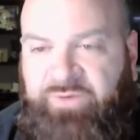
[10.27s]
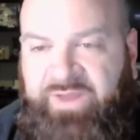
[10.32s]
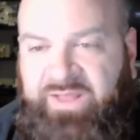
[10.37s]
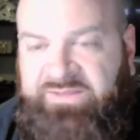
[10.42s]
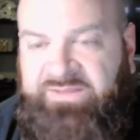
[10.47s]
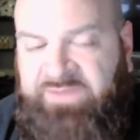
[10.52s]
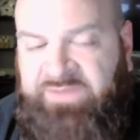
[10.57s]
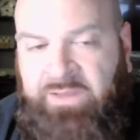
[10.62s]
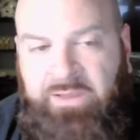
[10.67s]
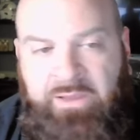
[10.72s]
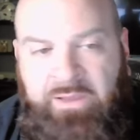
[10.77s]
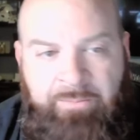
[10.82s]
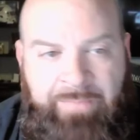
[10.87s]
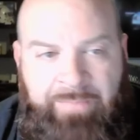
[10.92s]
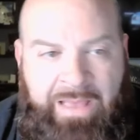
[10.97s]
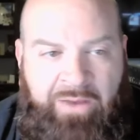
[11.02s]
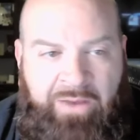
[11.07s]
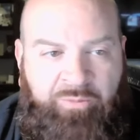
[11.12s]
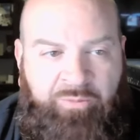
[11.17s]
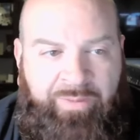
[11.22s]
Rants,
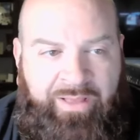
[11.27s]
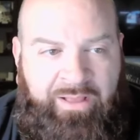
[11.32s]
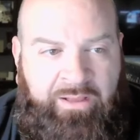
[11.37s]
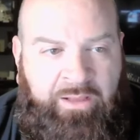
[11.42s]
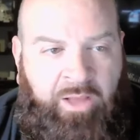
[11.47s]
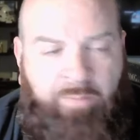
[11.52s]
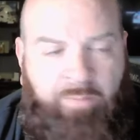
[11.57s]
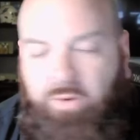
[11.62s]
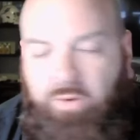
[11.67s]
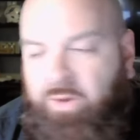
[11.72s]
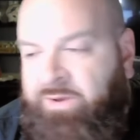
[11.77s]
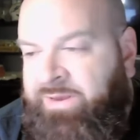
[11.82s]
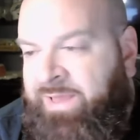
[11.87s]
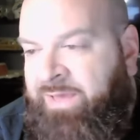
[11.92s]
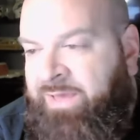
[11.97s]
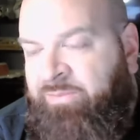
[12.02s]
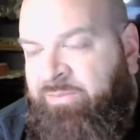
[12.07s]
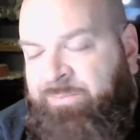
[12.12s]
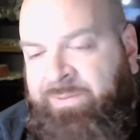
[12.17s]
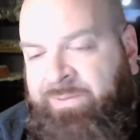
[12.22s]
powered by Come On
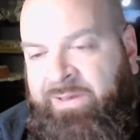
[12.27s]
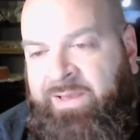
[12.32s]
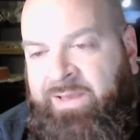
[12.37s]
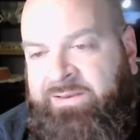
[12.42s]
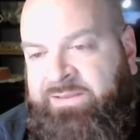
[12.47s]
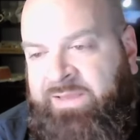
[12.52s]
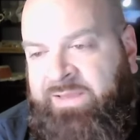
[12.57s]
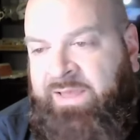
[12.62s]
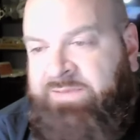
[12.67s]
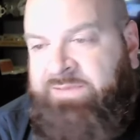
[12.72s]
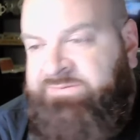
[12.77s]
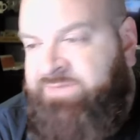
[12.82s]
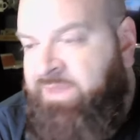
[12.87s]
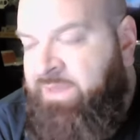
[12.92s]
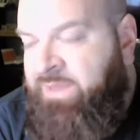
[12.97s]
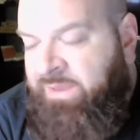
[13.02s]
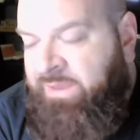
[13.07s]
Now, the podcast.